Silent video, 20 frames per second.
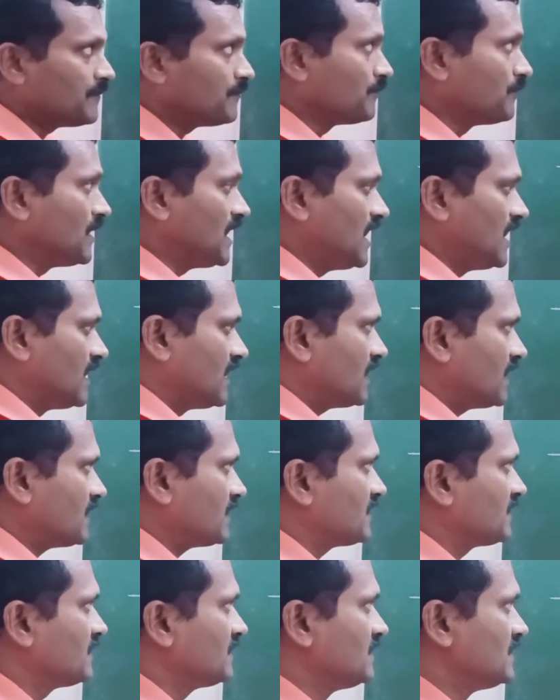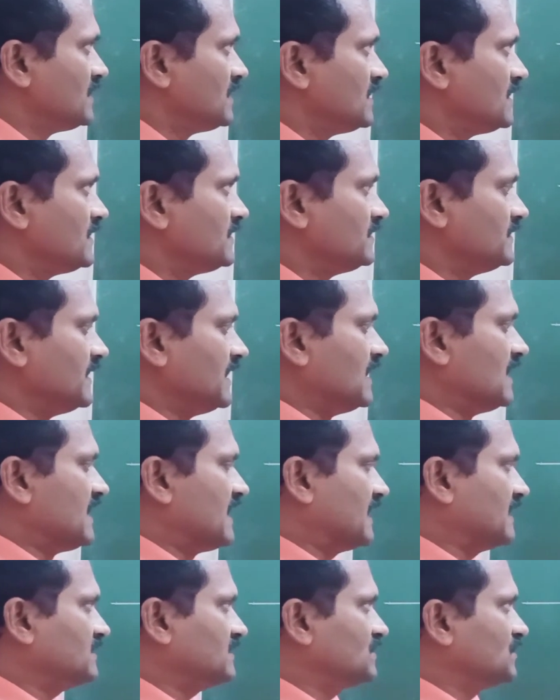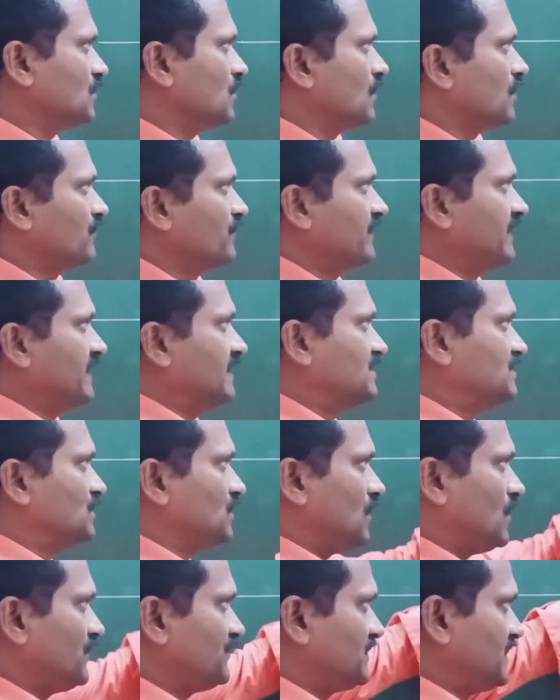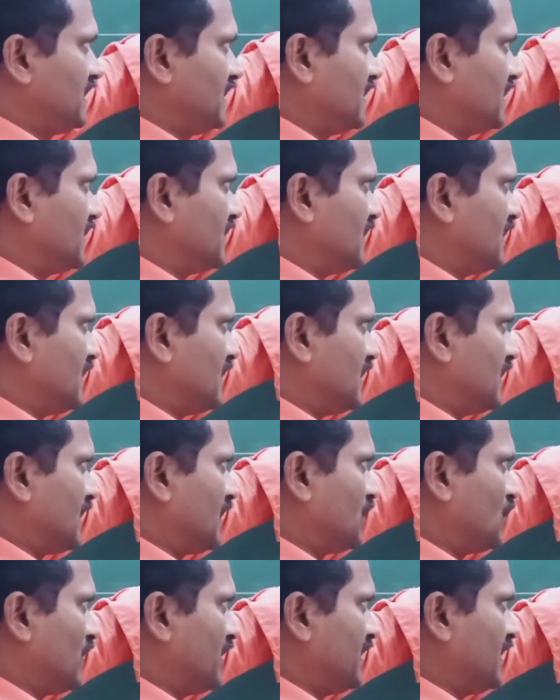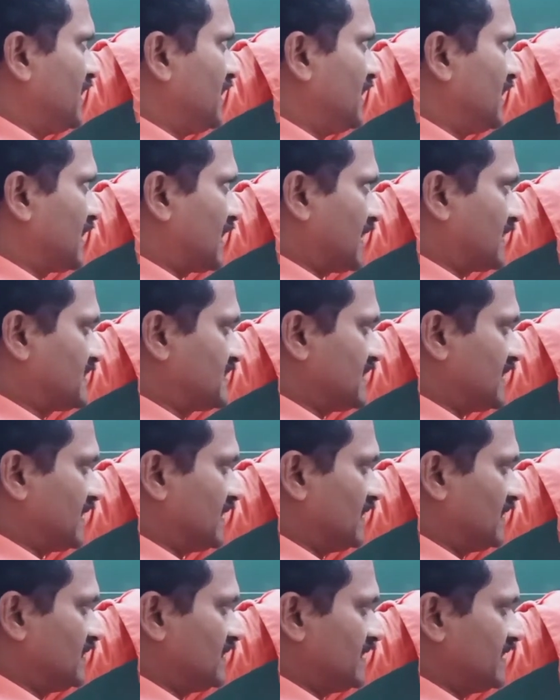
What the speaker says: Mark the length or width of the required rectangle,